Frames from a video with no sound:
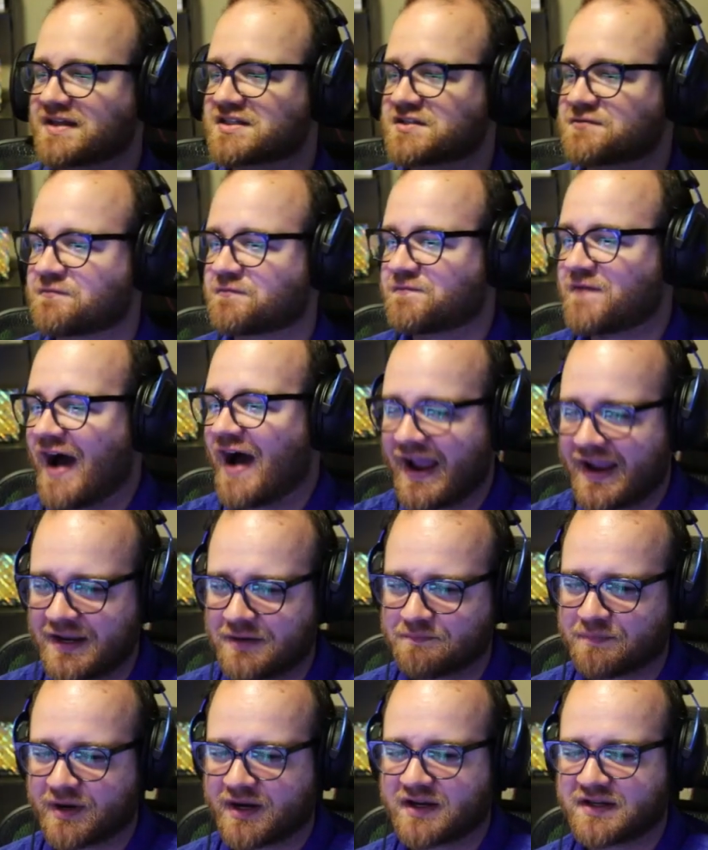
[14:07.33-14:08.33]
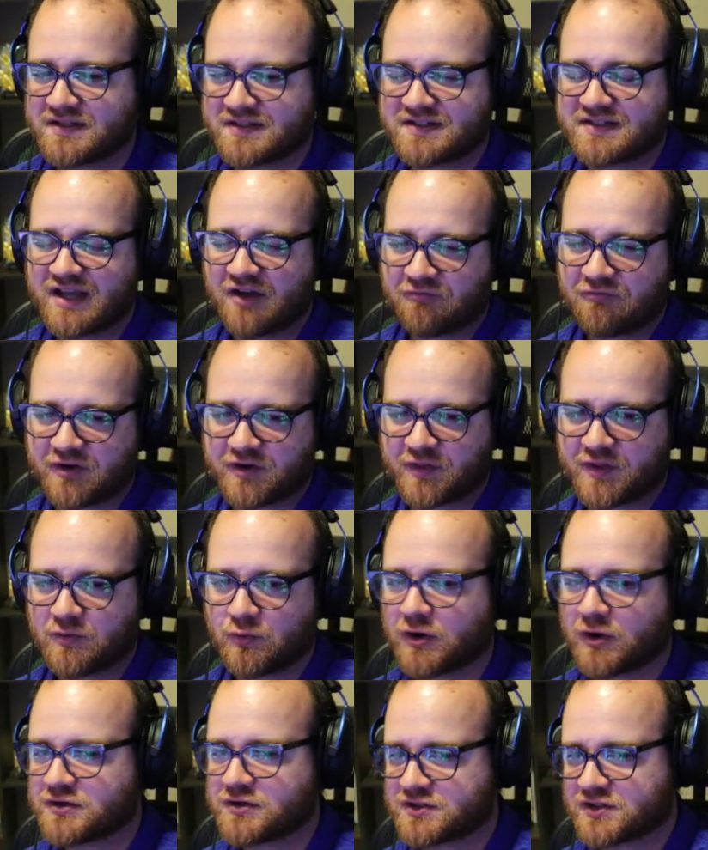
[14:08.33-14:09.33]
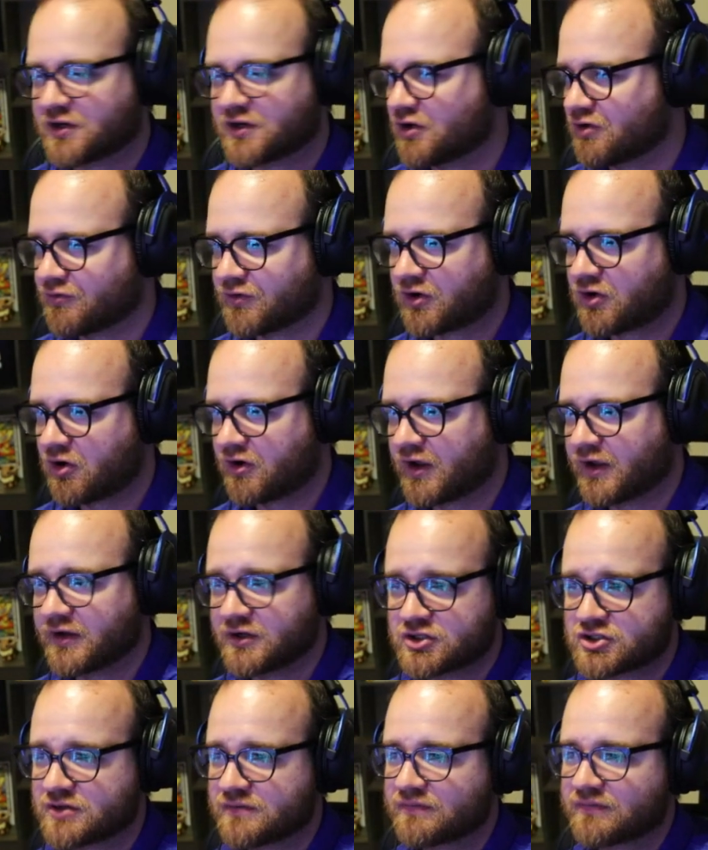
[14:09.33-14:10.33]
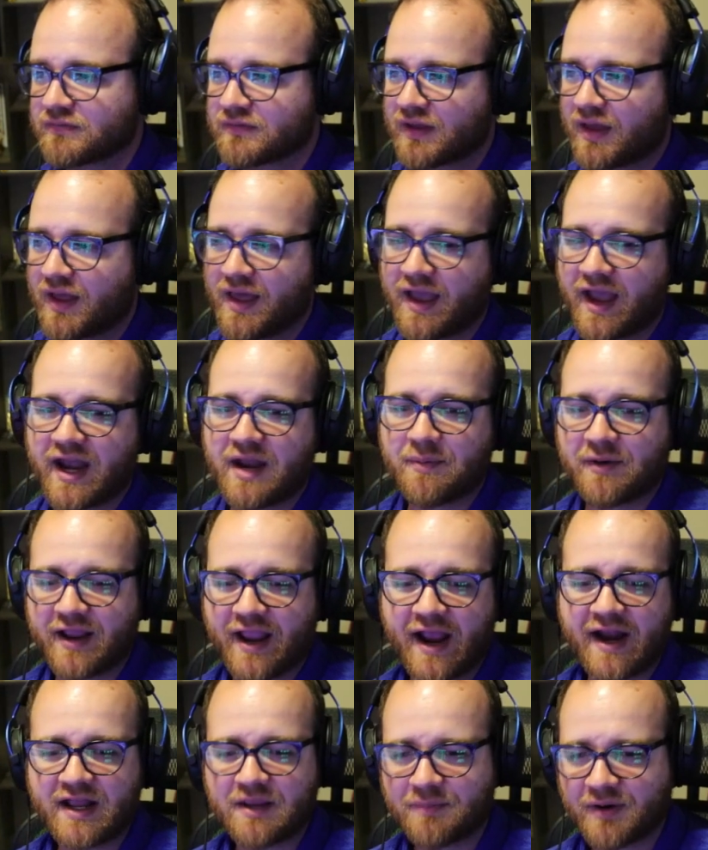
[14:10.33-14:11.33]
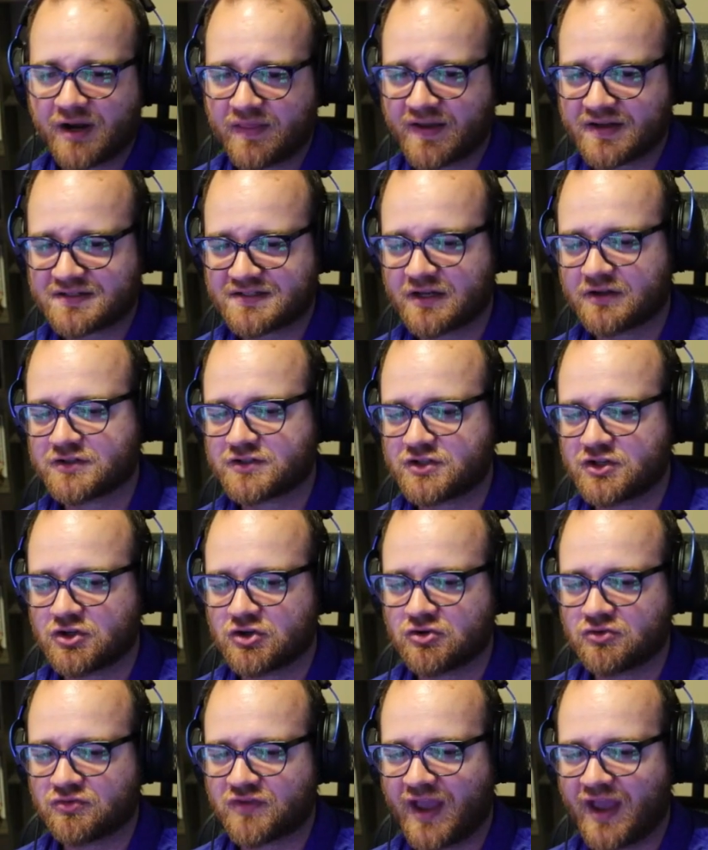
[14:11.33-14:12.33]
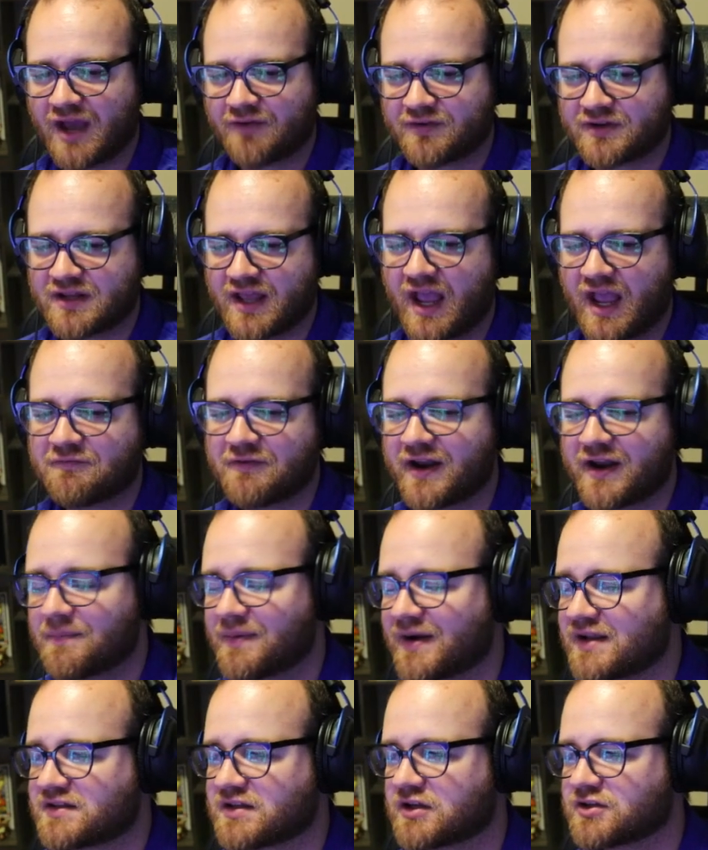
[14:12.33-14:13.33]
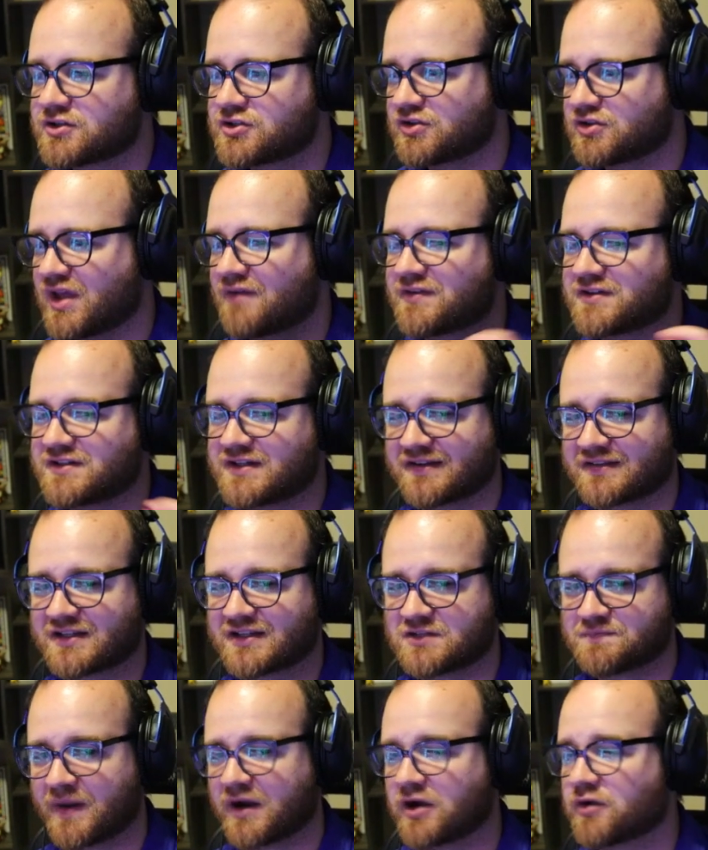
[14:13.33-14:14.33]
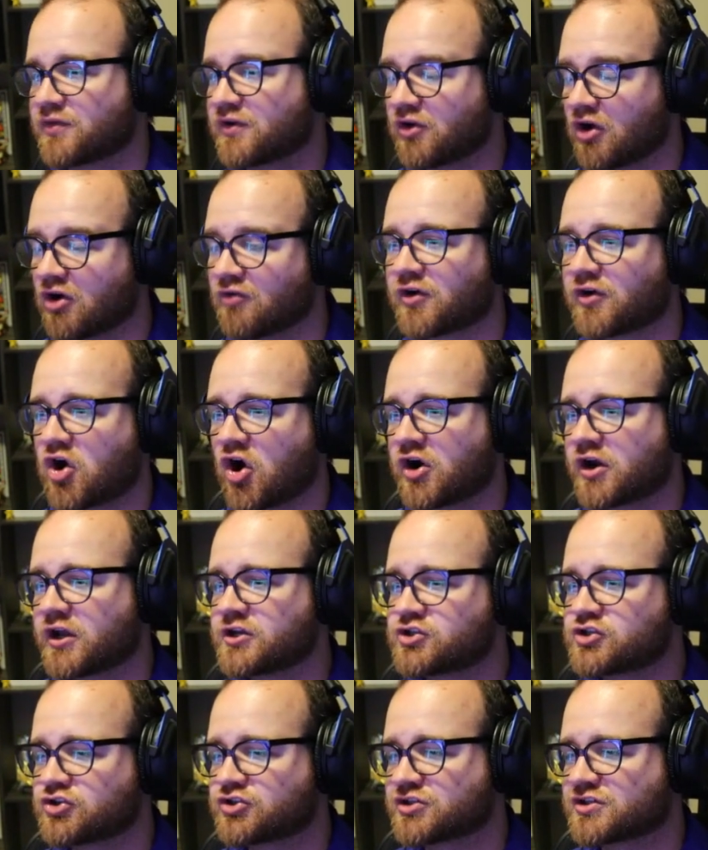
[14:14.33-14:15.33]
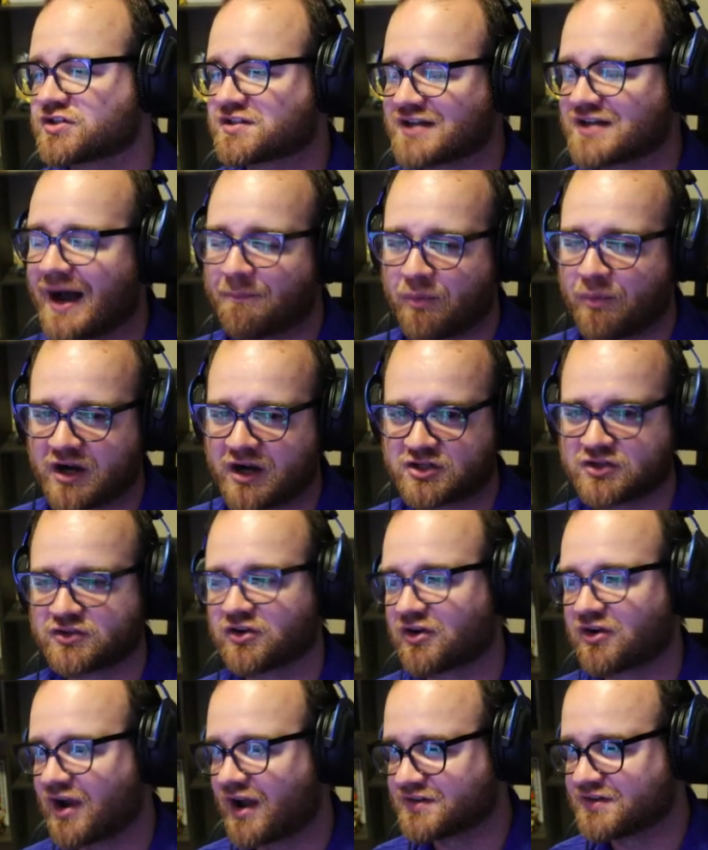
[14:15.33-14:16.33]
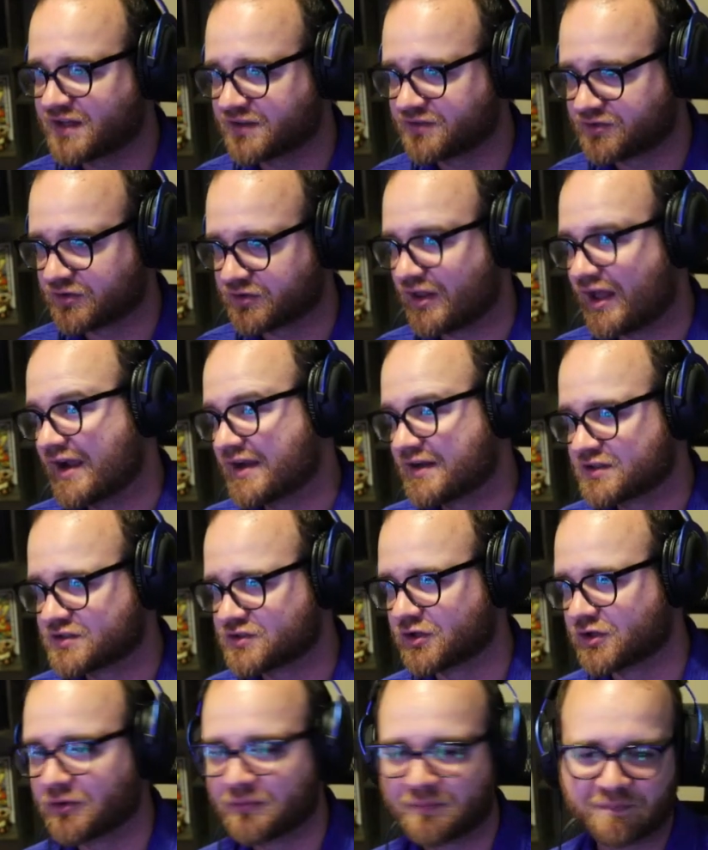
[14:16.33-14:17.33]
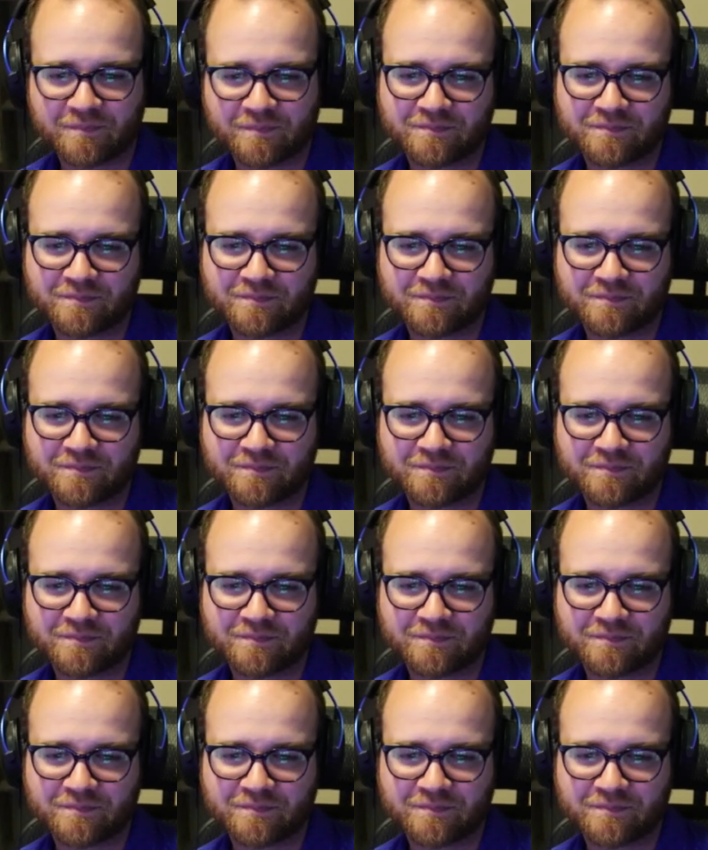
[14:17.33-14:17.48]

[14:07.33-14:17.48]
is fine, but it is definitely worse than Nova Carnage. Anybody that tells you they have if anybody tells you they have a deck that's better than Nova Carnage, you should stop watching their content. They're lying to you.